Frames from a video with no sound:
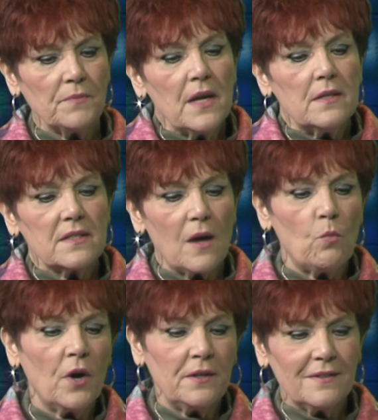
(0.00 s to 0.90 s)

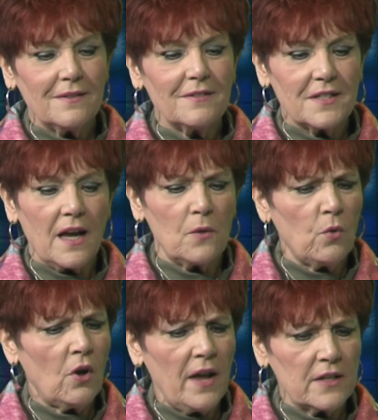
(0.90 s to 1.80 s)
someone said,
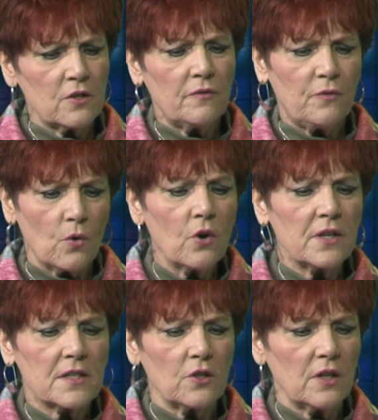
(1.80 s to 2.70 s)
well, Etzel Ford
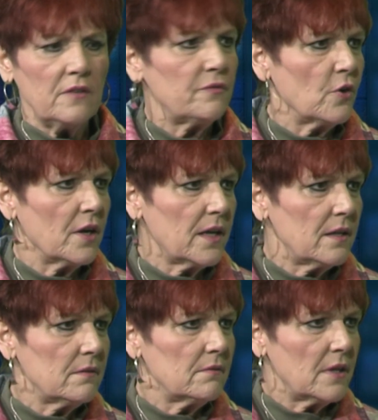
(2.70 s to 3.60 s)
is looking for
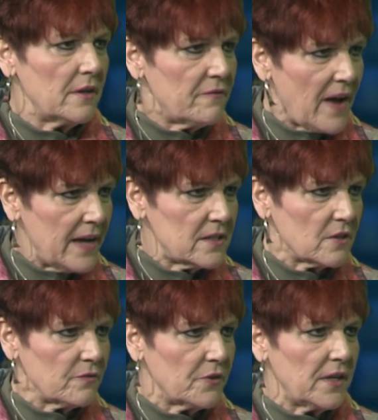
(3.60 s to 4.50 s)
an advisor
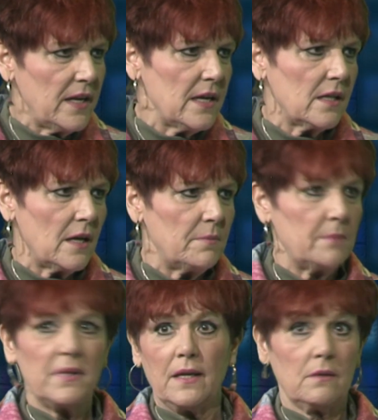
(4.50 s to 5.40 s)
for the Key Club. I'm
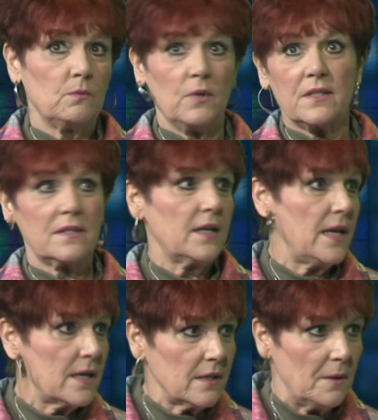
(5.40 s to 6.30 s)
like, what's the Key
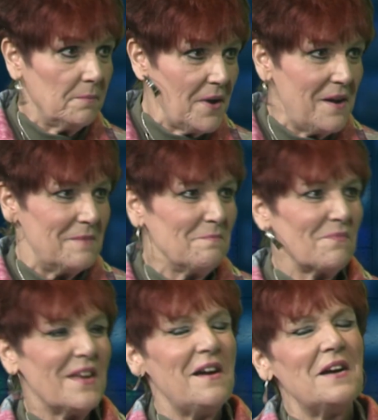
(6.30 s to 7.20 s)
Club?
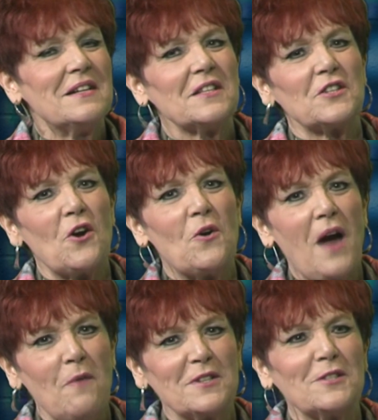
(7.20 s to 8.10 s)
So
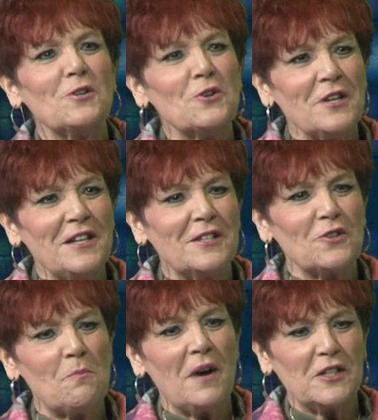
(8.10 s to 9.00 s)
I was learning
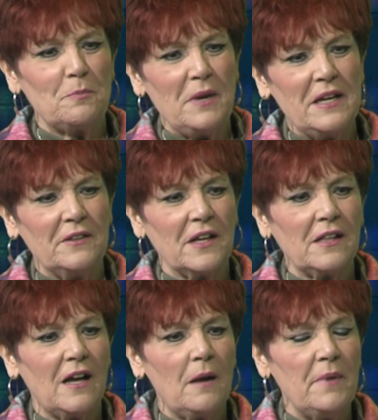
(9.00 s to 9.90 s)
so much being in the
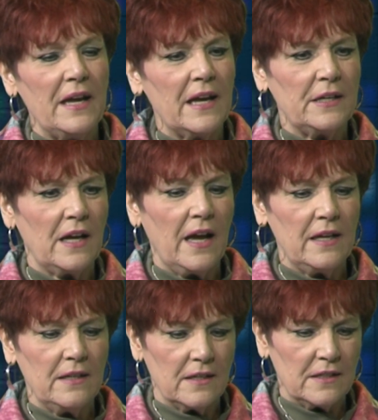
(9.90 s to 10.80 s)
club, and
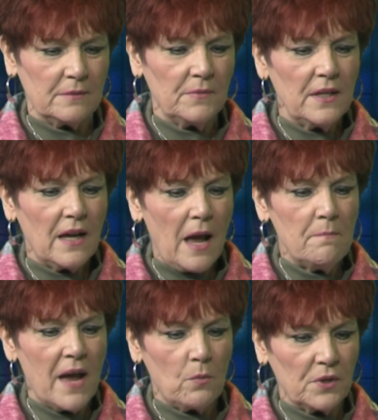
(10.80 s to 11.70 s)
I
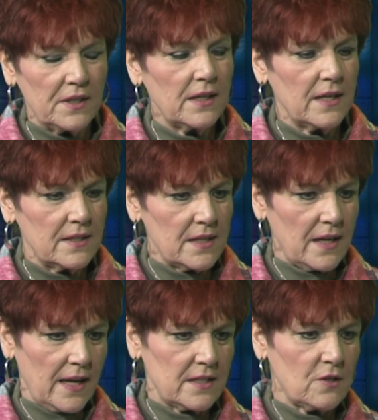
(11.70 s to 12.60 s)
met with the kids at
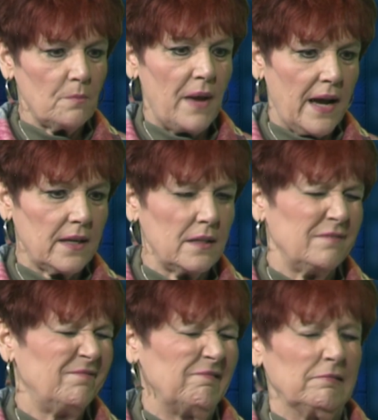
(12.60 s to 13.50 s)
Etzel back
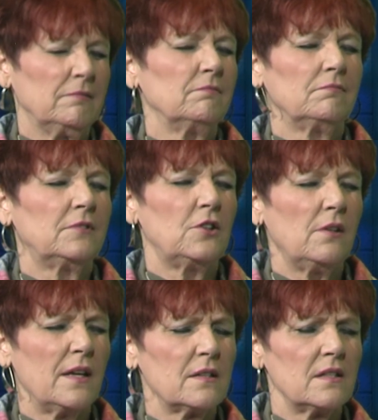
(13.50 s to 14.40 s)
in
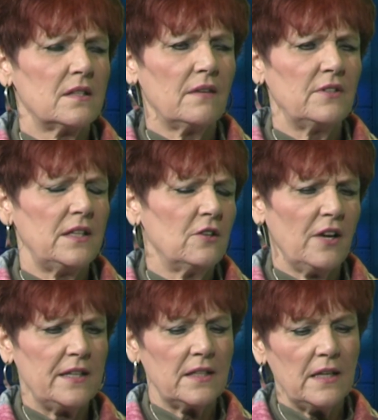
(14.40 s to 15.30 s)
2017 or
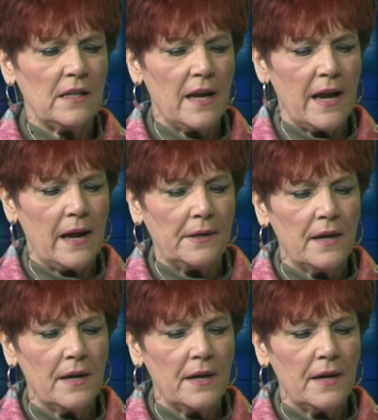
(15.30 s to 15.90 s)
18, and